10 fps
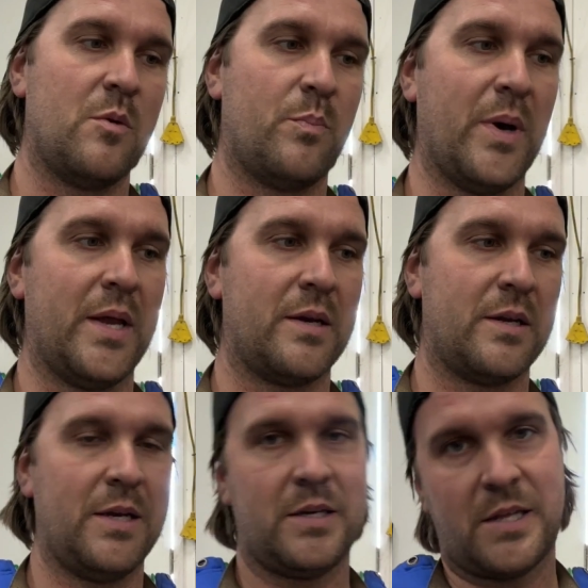but
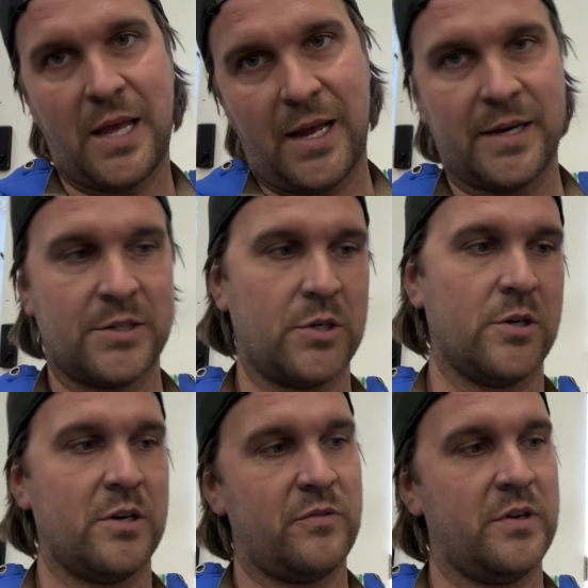it can
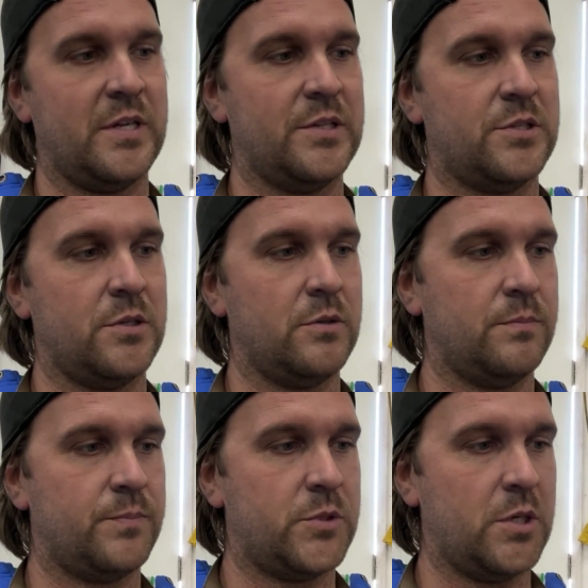turn if it needs to.
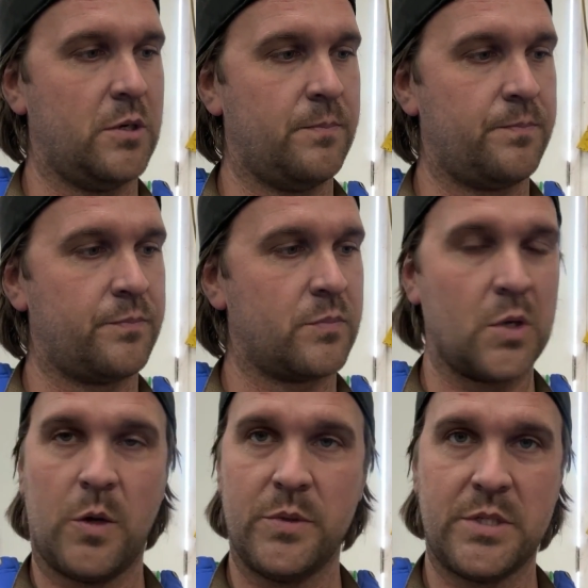So
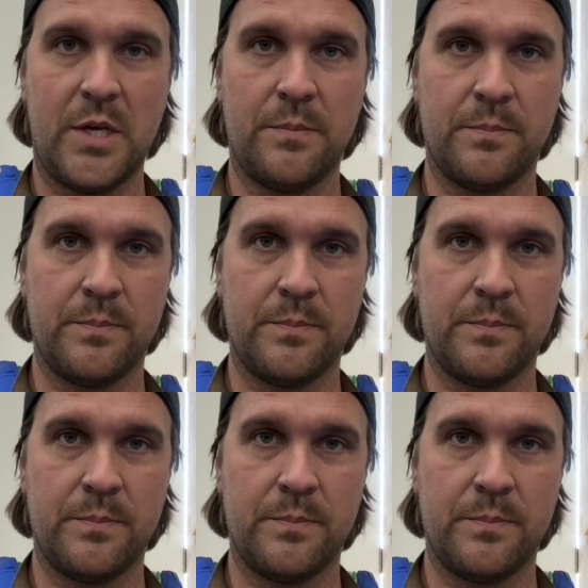almost done.